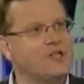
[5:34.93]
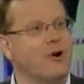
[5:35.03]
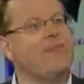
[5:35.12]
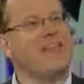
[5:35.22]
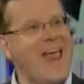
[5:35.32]
I
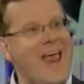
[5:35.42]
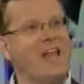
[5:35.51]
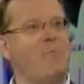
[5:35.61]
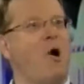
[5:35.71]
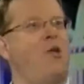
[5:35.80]
think
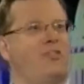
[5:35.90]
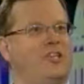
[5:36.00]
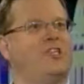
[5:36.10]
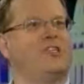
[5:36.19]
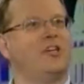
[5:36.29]
any
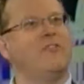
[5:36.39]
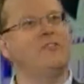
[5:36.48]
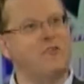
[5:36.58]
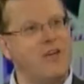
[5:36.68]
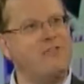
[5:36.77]
politician, if
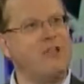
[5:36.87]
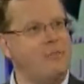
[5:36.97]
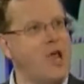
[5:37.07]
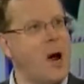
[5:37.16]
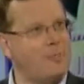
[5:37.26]
you give them
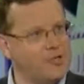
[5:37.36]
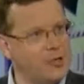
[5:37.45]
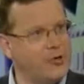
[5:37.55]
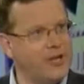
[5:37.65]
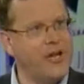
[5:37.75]
the
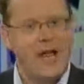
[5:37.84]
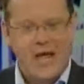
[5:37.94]
opportunity